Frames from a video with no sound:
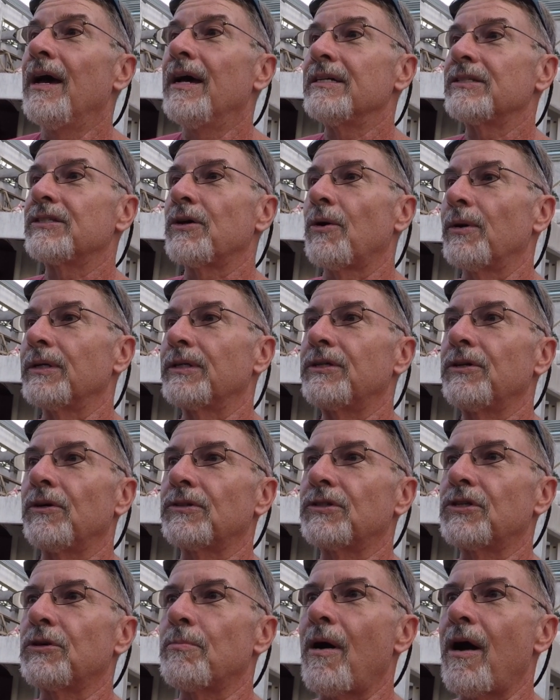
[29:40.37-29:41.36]
So until
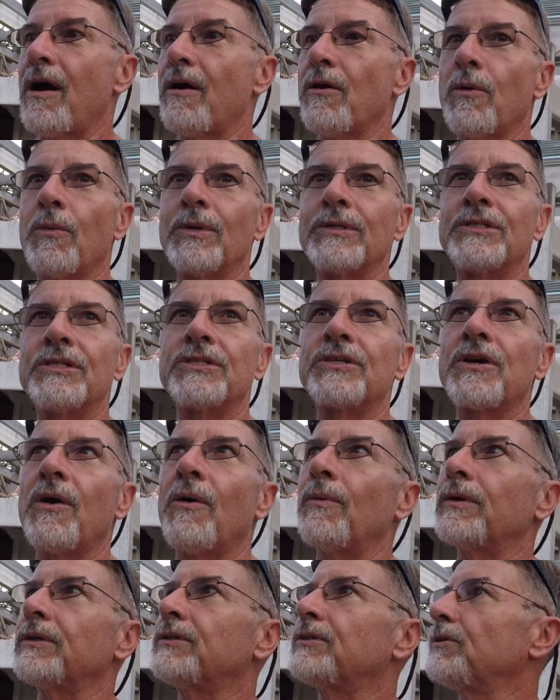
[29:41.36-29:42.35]
tomorrow, which is
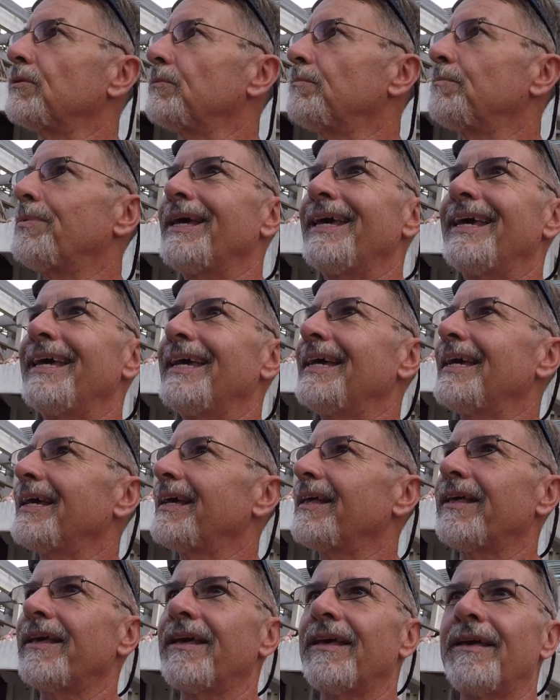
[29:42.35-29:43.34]
going to
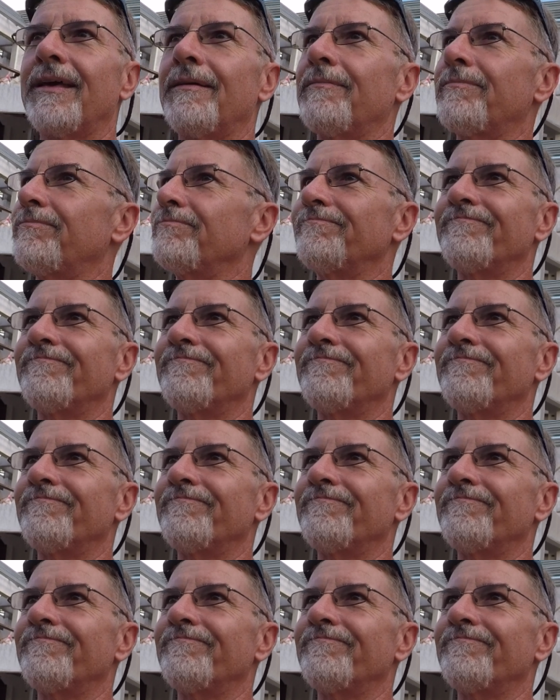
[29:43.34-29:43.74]
be